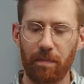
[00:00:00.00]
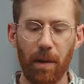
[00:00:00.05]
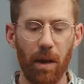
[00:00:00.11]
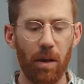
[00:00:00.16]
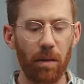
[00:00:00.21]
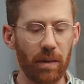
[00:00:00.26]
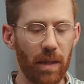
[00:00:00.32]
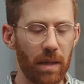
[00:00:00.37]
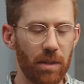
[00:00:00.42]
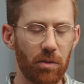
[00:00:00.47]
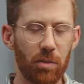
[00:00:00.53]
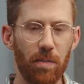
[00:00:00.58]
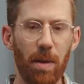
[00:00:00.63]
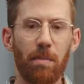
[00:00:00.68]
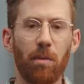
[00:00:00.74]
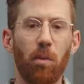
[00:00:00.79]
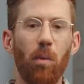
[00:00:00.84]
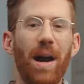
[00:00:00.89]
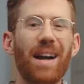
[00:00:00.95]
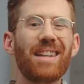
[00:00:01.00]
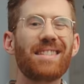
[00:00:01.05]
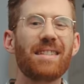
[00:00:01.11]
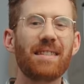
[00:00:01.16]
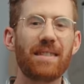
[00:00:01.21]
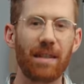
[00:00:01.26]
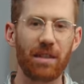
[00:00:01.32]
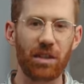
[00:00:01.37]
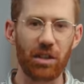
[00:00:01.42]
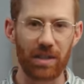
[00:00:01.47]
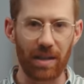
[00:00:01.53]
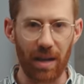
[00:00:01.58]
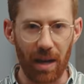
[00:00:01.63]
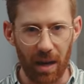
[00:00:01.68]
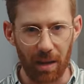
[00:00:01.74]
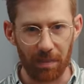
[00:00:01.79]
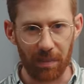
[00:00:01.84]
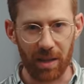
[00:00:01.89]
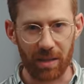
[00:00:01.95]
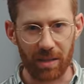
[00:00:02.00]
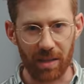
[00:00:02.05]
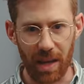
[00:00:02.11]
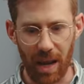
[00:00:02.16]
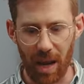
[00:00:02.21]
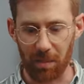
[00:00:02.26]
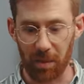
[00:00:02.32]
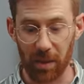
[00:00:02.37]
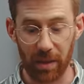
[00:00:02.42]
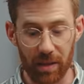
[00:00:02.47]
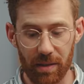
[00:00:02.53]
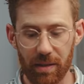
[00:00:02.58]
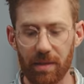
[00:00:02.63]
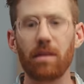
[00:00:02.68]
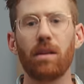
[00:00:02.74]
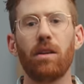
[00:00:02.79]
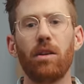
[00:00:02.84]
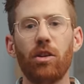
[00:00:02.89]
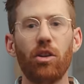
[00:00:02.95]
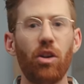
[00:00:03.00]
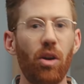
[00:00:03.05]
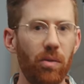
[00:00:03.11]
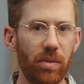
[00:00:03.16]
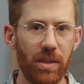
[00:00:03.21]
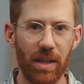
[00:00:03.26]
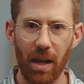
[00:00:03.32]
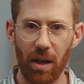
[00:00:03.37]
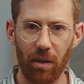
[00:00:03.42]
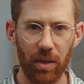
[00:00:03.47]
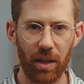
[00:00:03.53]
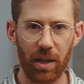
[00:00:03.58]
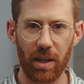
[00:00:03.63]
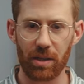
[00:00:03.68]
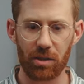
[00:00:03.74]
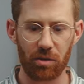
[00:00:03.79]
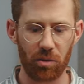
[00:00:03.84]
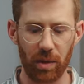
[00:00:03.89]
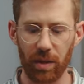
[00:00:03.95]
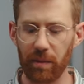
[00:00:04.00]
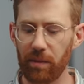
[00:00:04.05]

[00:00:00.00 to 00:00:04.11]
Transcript: But let's remember, why is this such a timeless camera that's gonna go down in history?